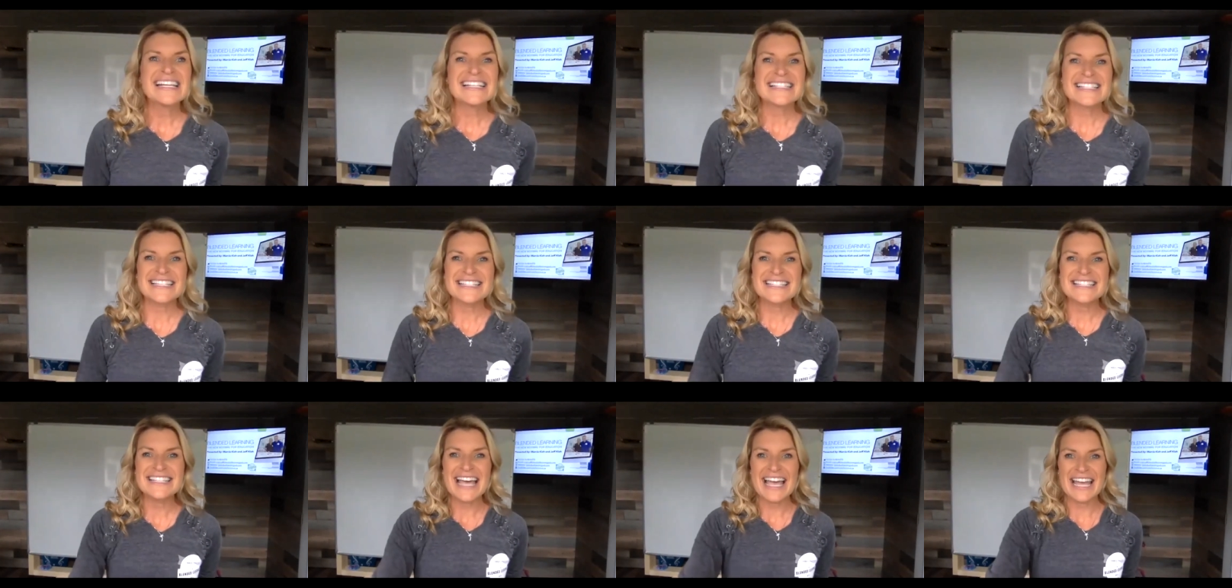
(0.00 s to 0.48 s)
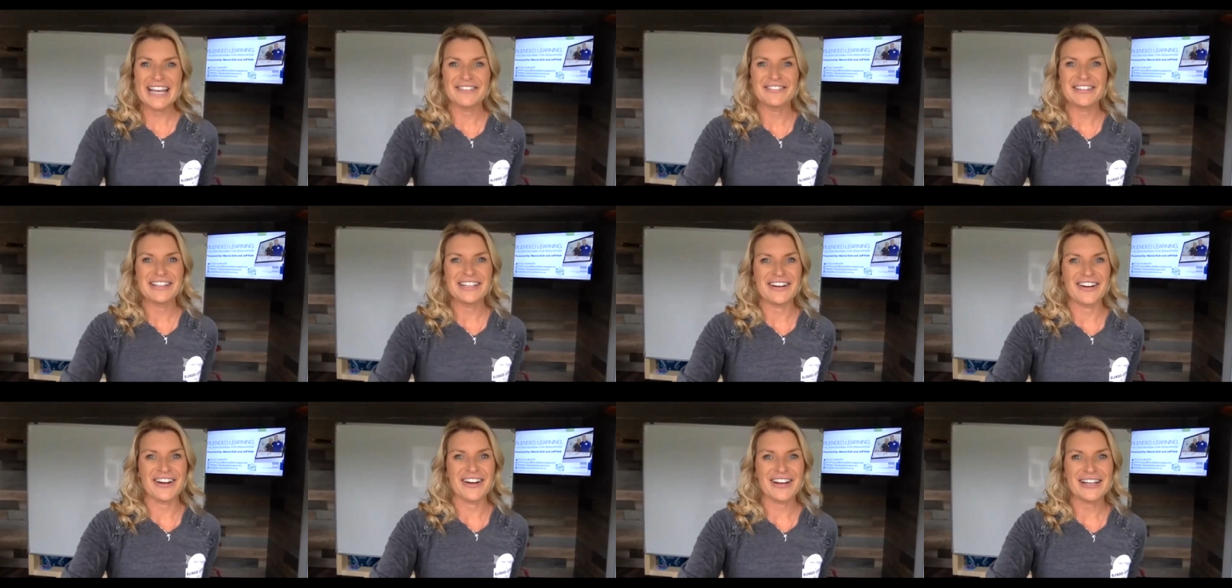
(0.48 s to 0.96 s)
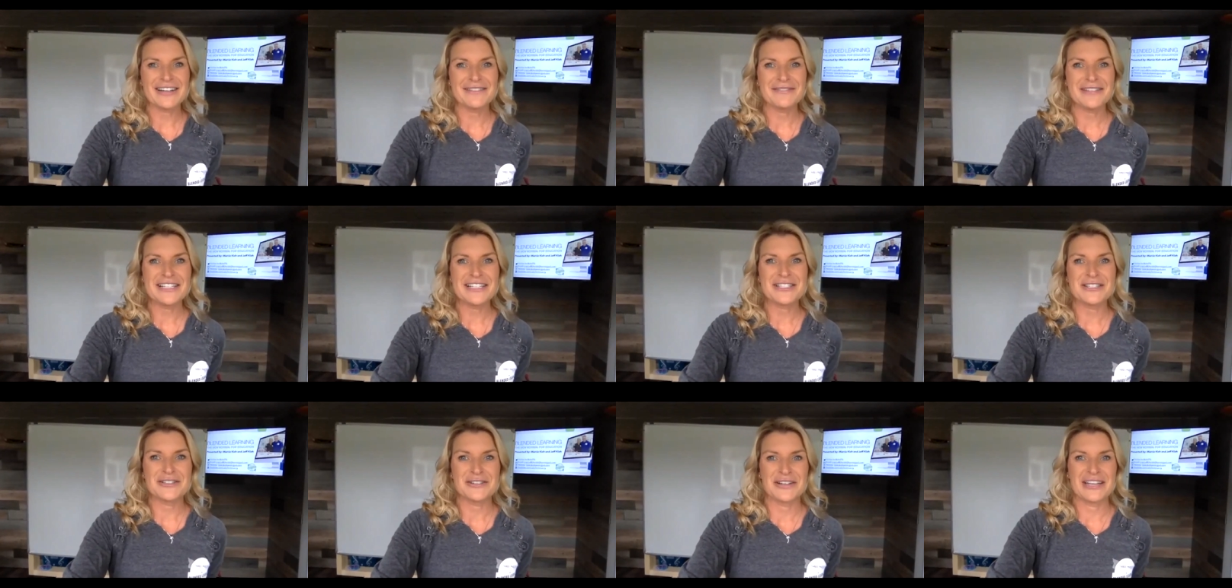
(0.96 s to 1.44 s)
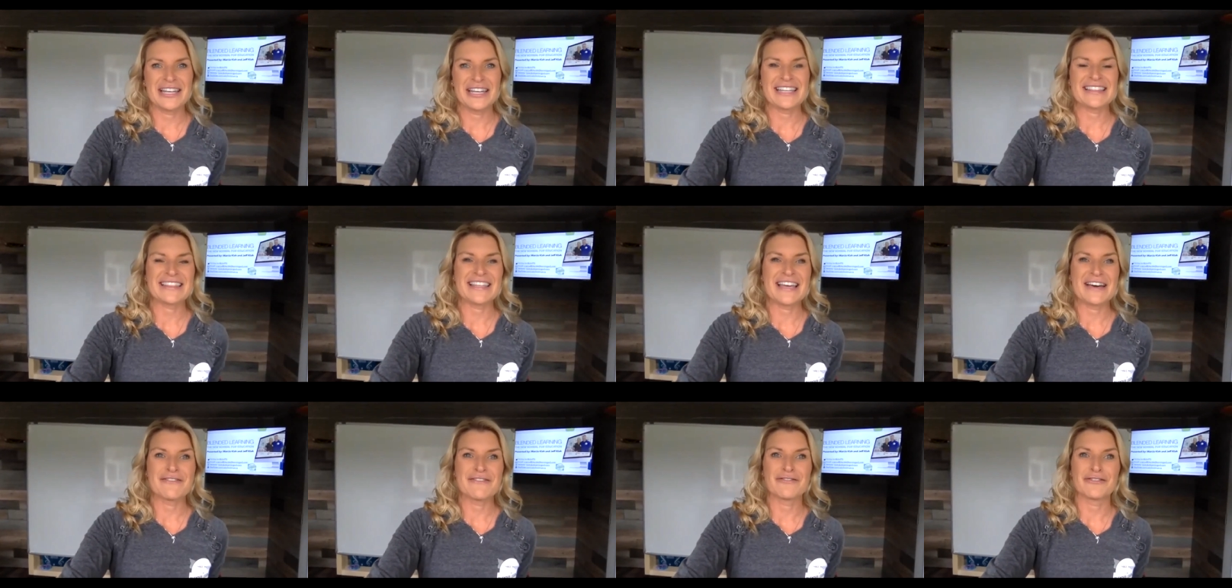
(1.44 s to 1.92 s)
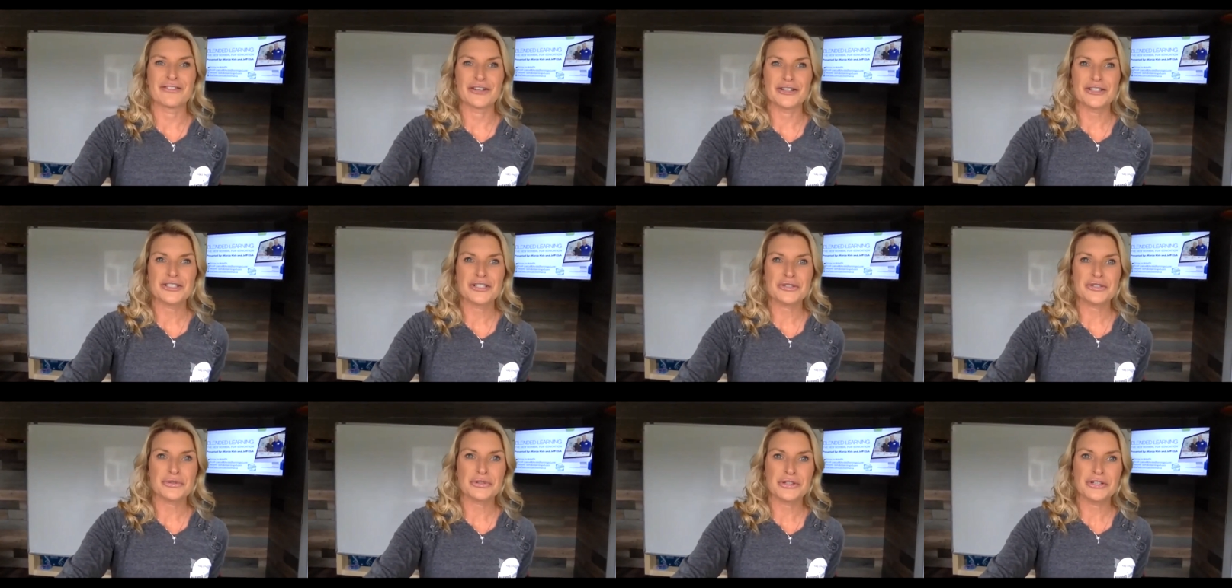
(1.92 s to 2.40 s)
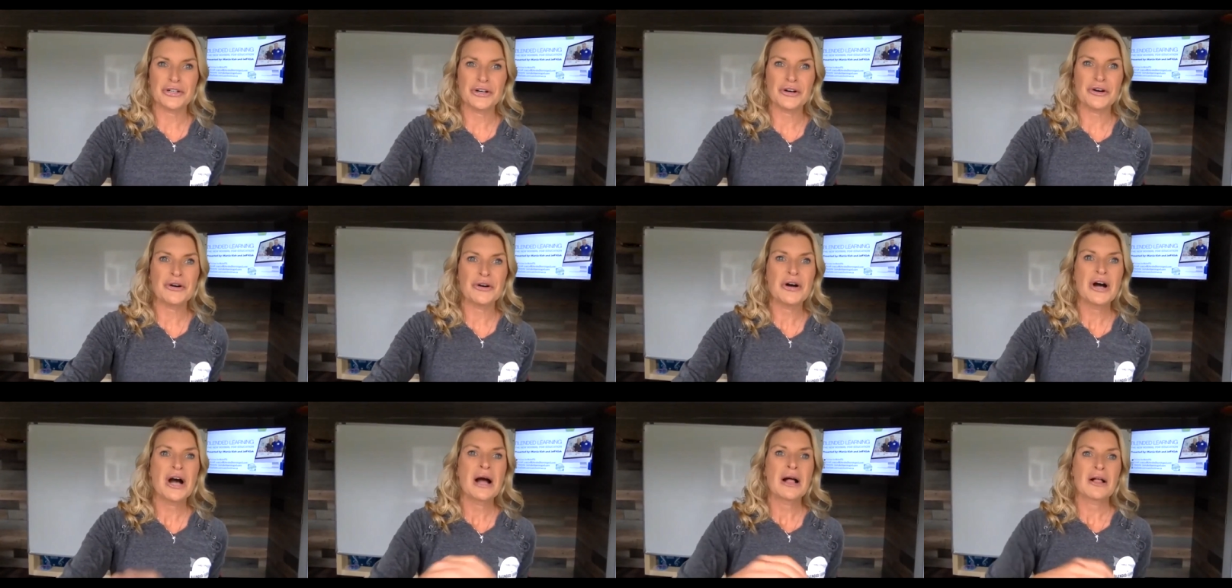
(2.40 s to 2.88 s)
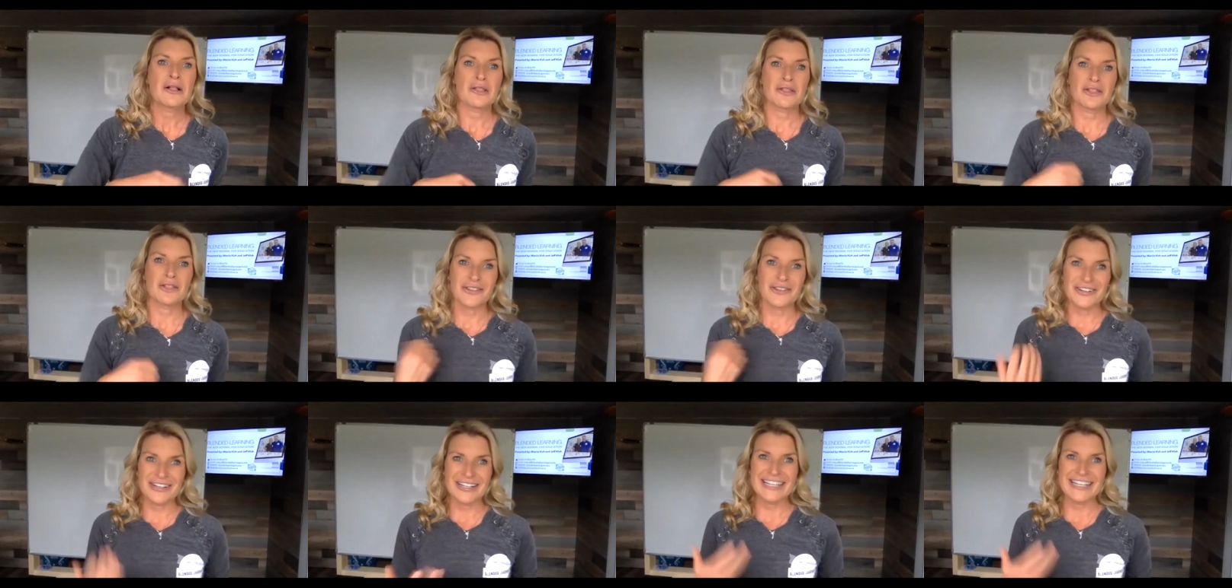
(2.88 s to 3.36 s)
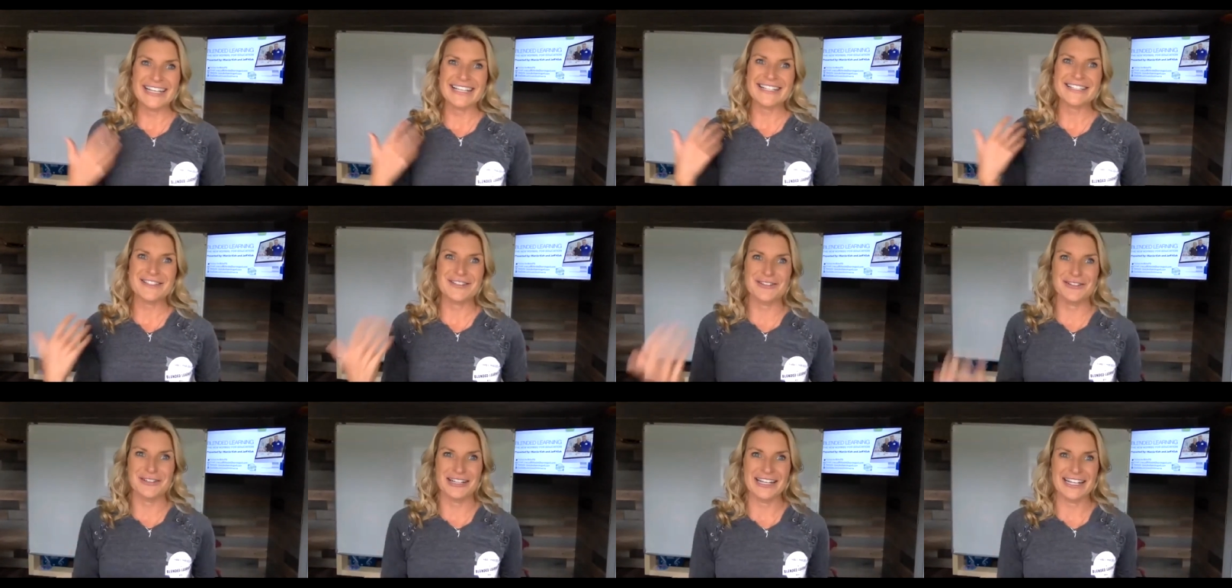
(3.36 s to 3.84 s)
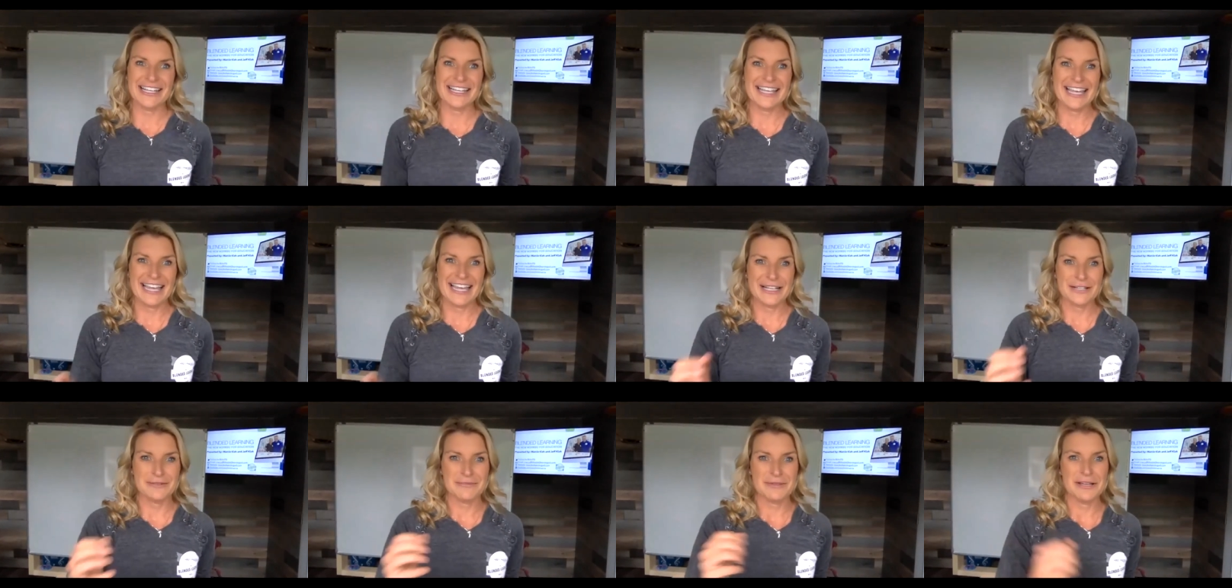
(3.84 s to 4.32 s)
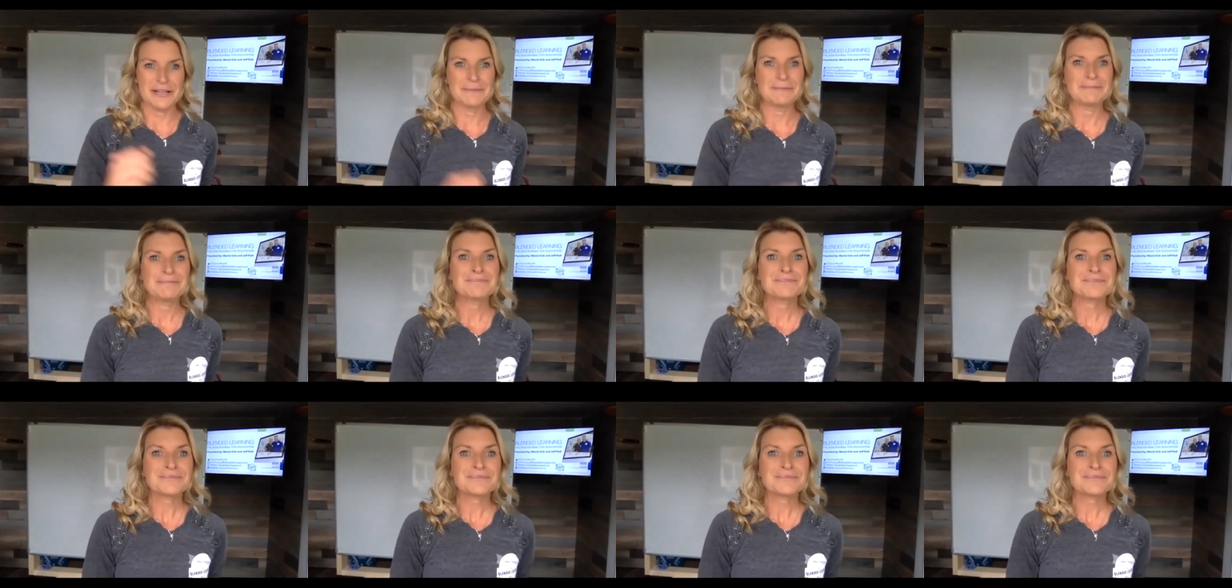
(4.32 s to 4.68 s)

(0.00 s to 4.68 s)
Today, we are going to be doing the virtual learning student engagement